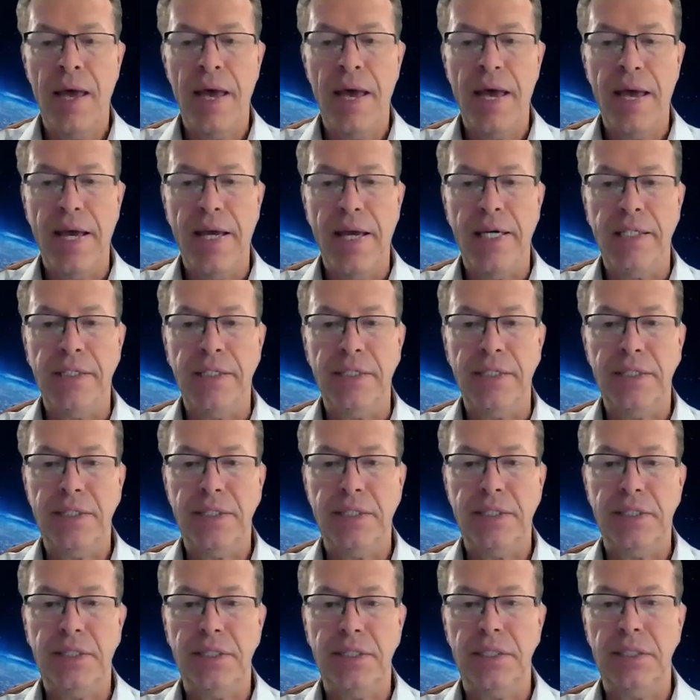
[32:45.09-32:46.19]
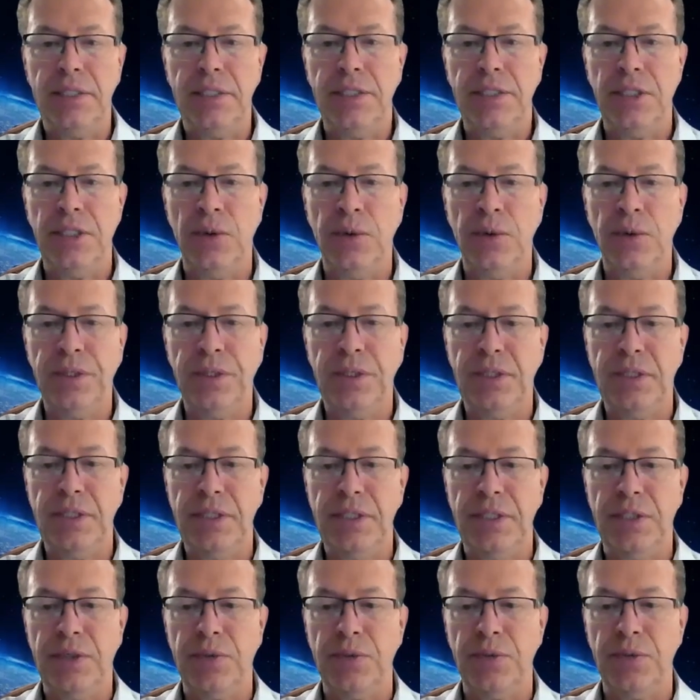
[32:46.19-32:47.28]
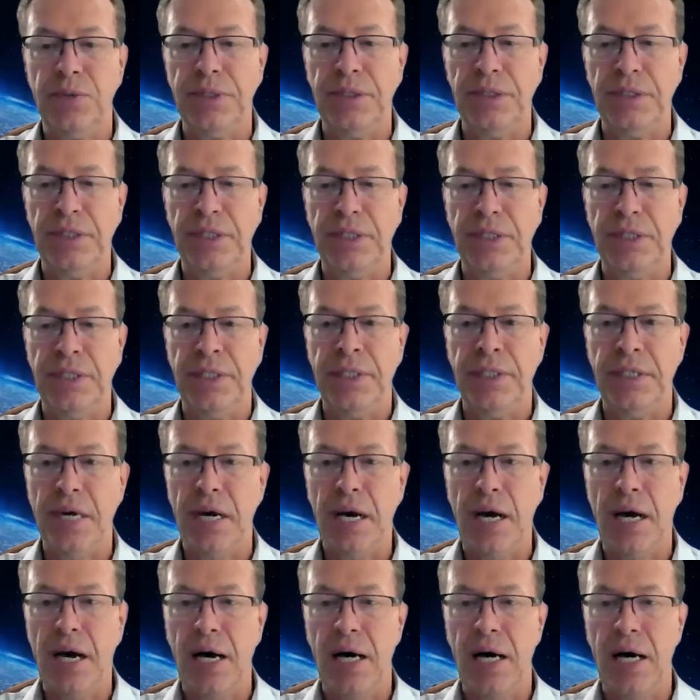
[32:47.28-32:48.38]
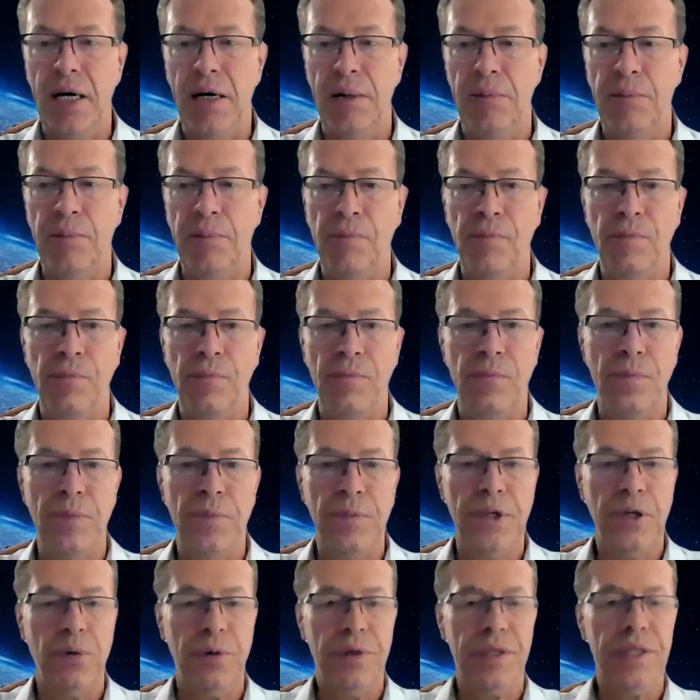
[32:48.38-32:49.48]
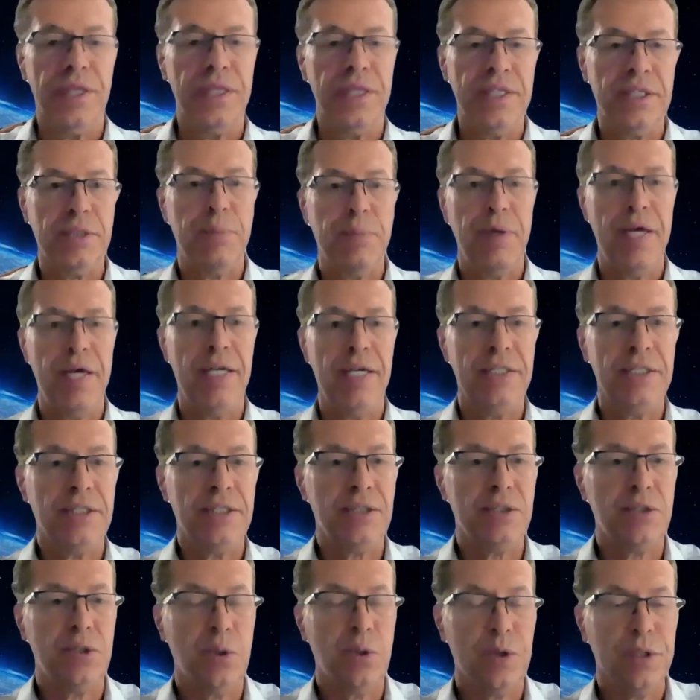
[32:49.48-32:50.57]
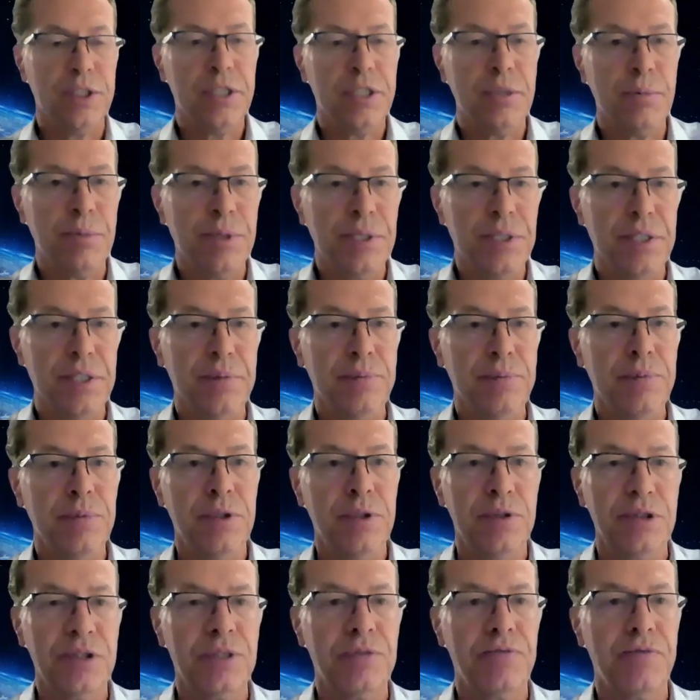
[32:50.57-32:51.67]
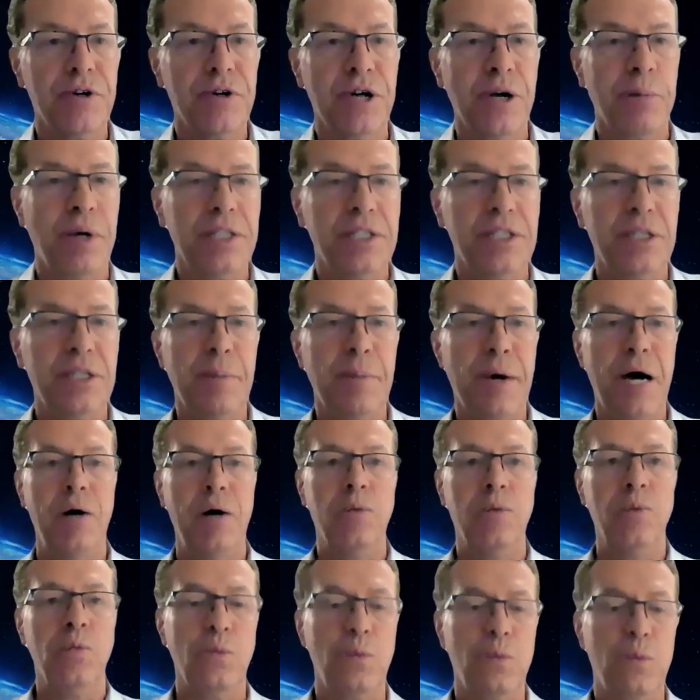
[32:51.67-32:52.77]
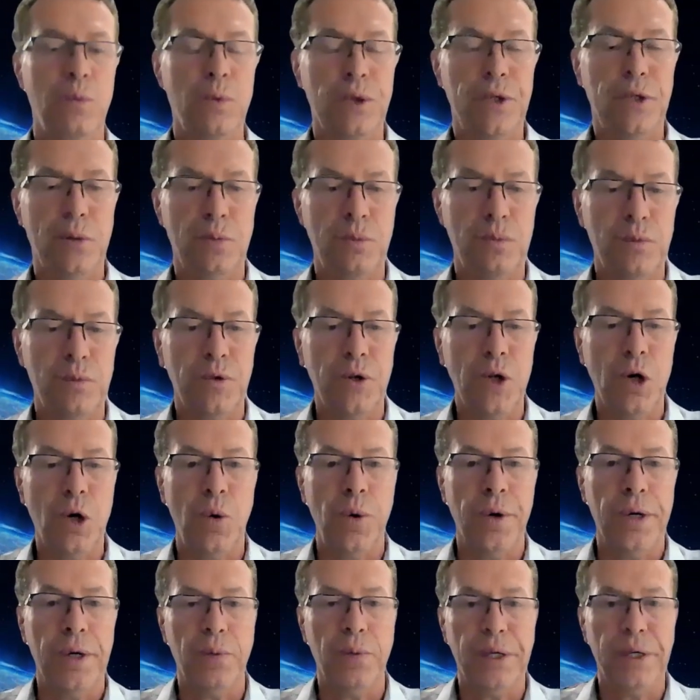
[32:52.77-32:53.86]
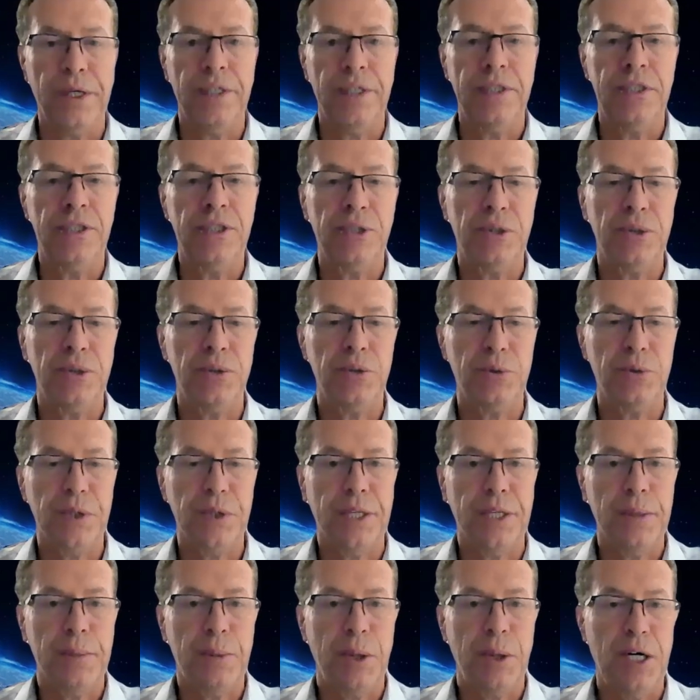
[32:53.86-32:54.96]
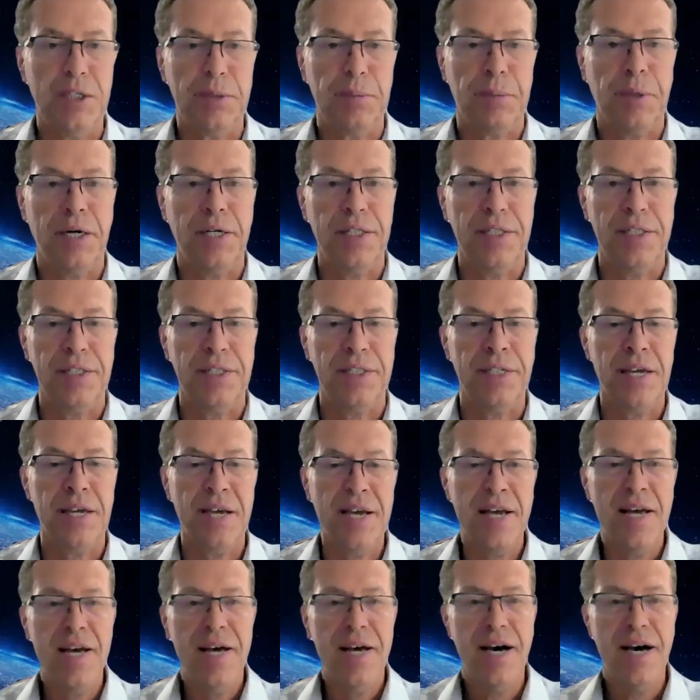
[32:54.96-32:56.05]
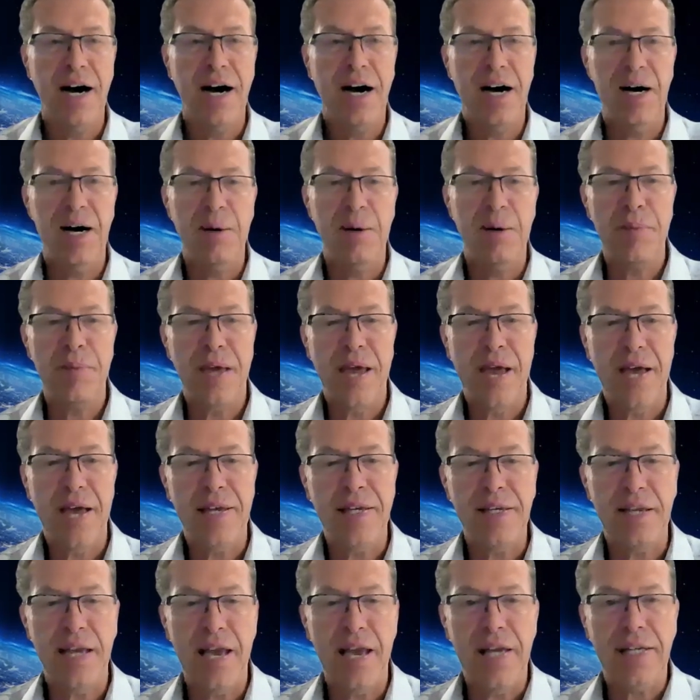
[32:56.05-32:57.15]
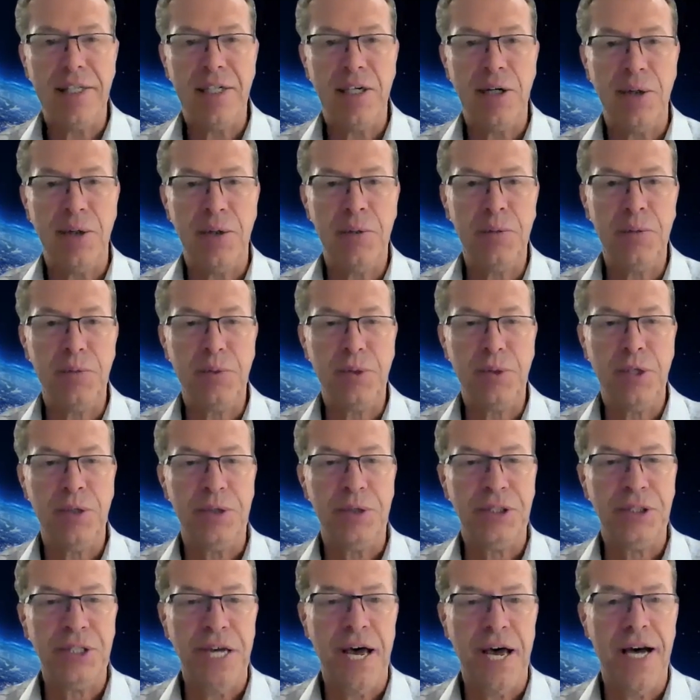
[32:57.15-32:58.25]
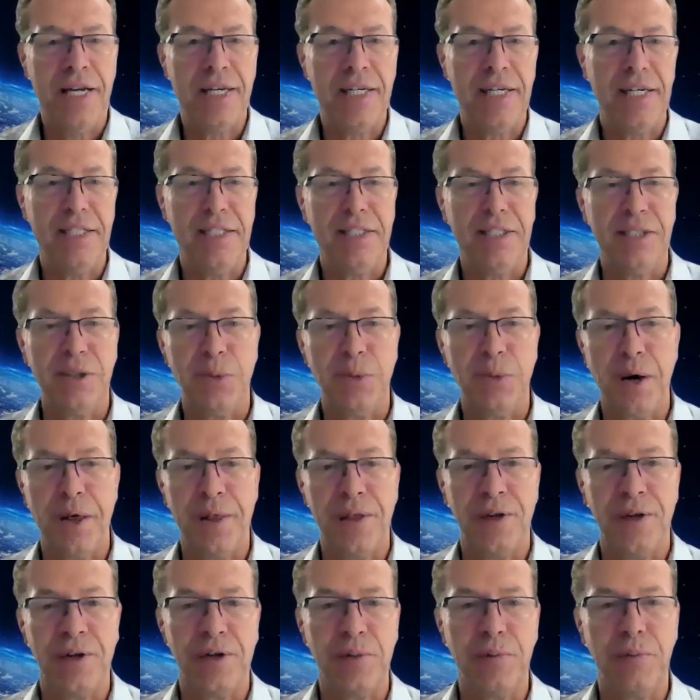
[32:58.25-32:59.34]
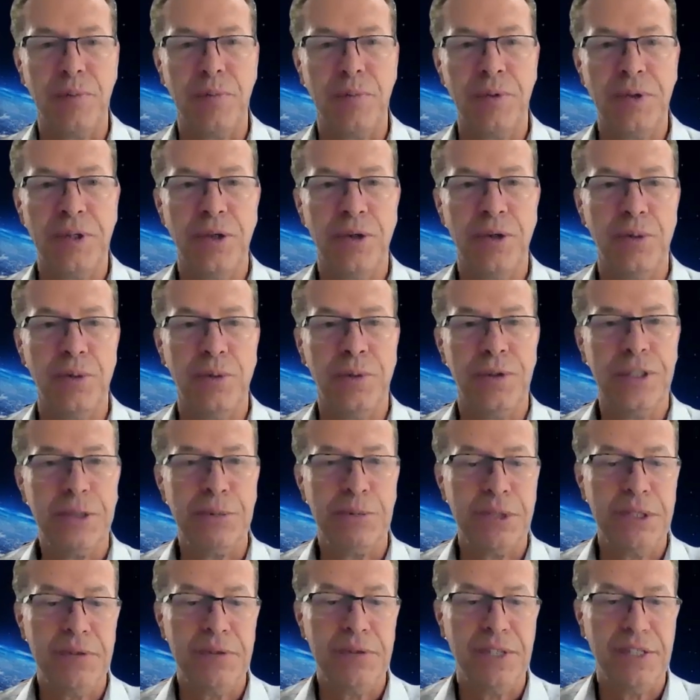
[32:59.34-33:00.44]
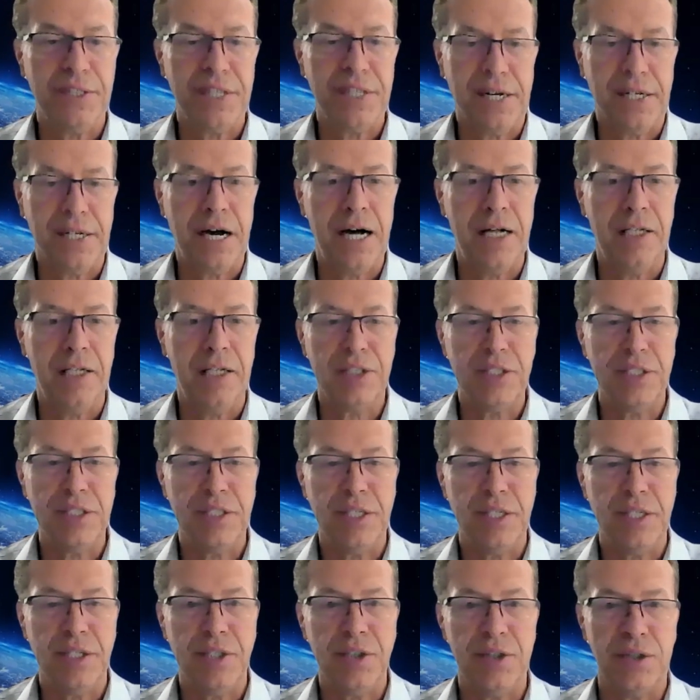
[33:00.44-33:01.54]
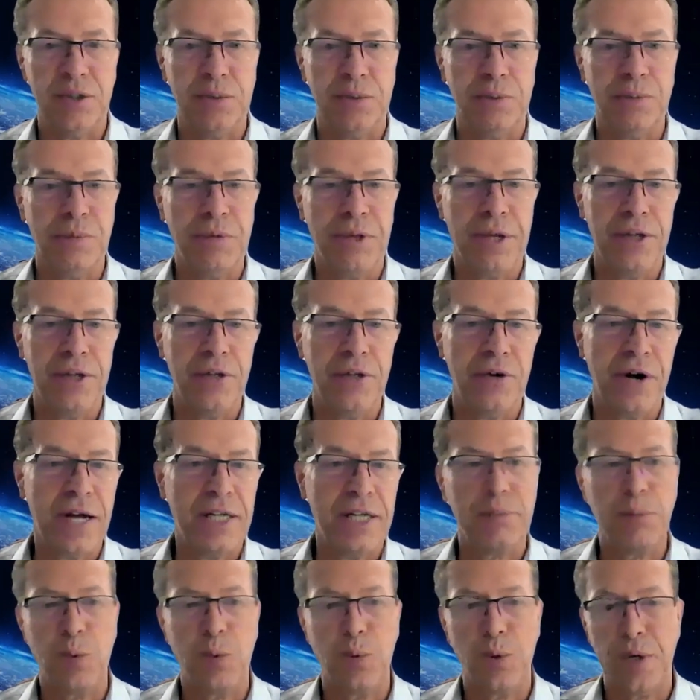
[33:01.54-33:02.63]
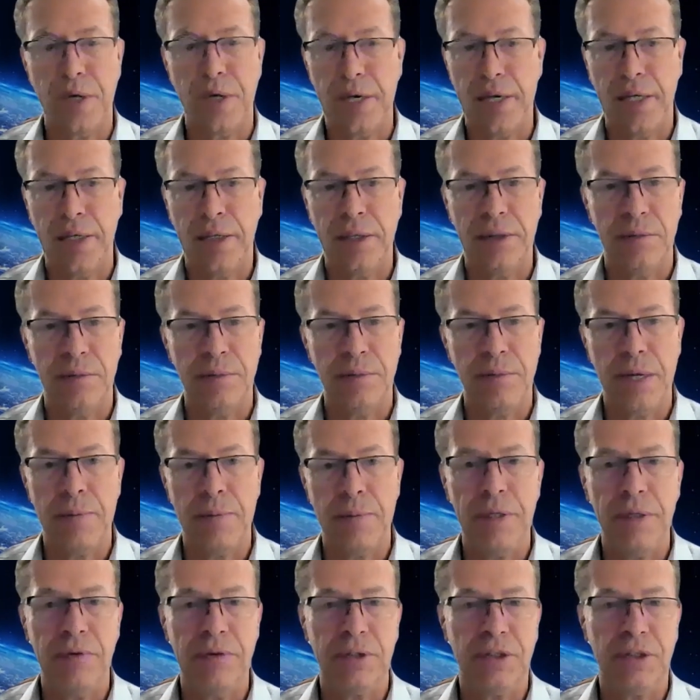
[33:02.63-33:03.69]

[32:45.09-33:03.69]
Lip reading: And, you know, it's really, you know, in this space going to be, you know, just very much about, you know, knowing when to hit the pause button and go check as to whether, you know, the specific technology that you're exporting may be